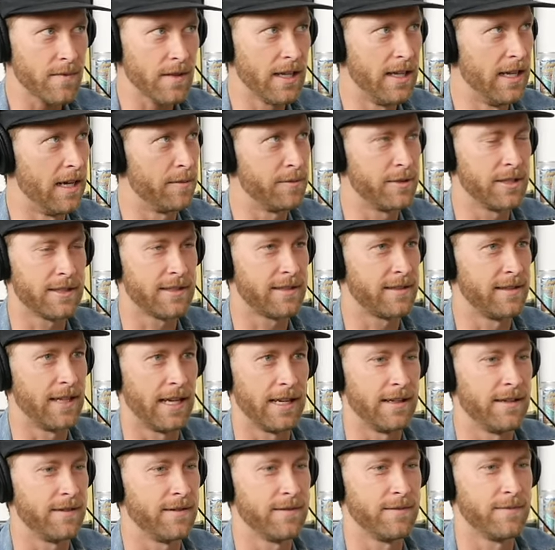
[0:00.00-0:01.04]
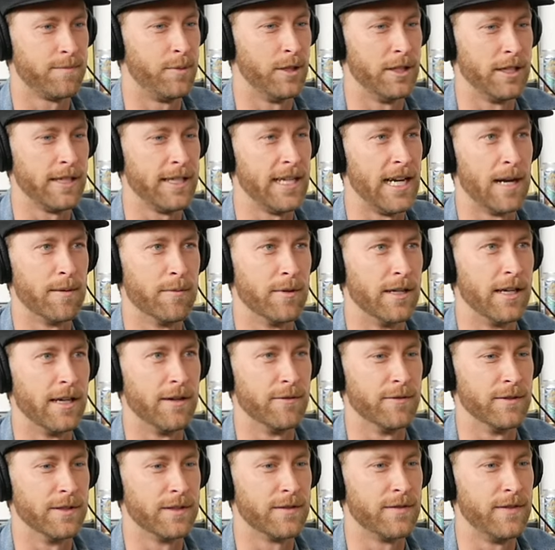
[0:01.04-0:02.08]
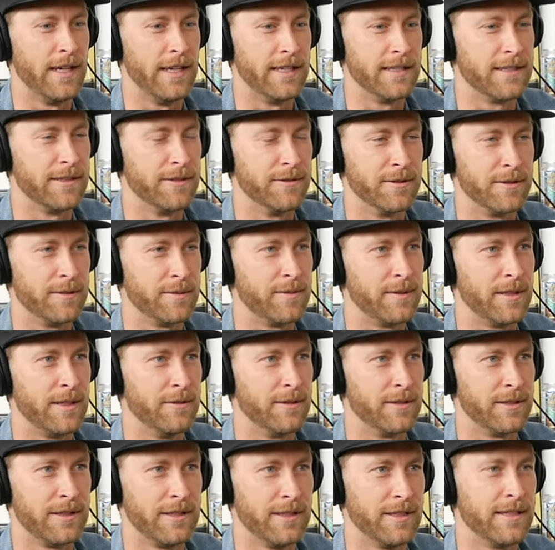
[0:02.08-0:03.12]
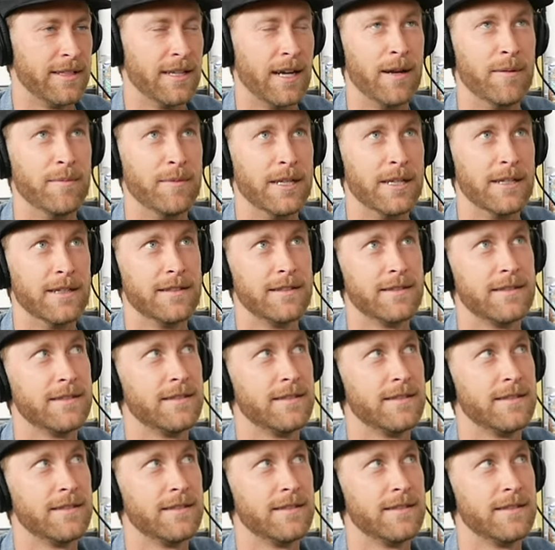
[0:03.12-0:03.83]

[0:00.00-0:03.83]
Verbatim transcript: And I'm just like putting a camera in everyone's face, and it was it was a good time, man.